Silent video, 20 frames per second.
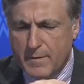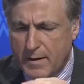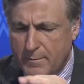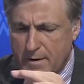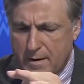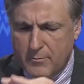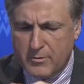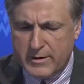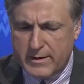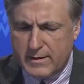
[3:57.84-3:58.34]
my
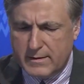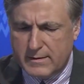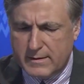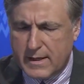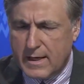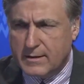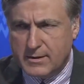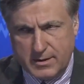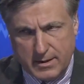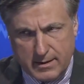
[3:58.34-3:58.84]
memory is
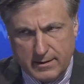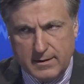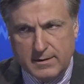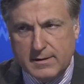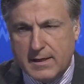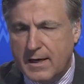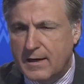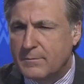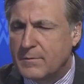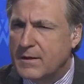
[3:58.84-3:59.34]
sketchy on
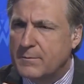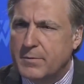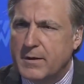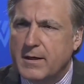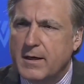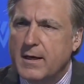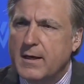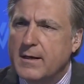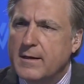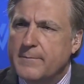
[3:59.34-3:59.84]
this, I admit, but